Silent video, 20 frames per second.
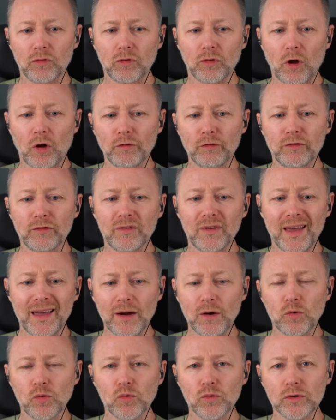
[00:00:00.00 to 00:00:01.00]

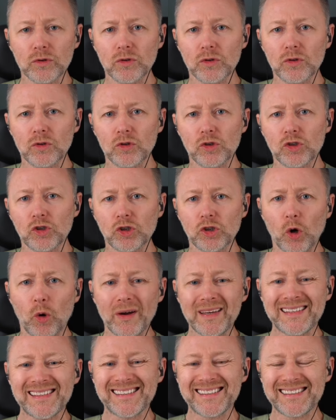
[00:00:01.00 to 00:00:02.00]
dovetail
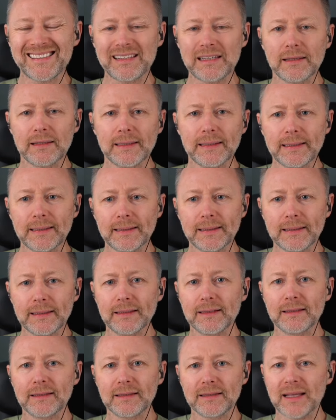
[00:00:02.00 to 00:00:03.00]
joist
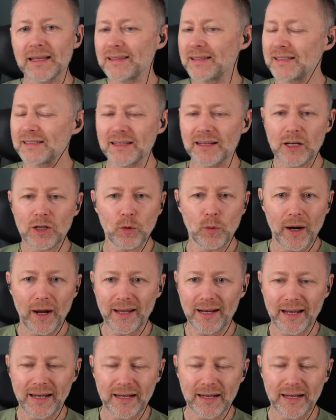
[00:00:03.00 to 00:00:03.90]
that doesn't require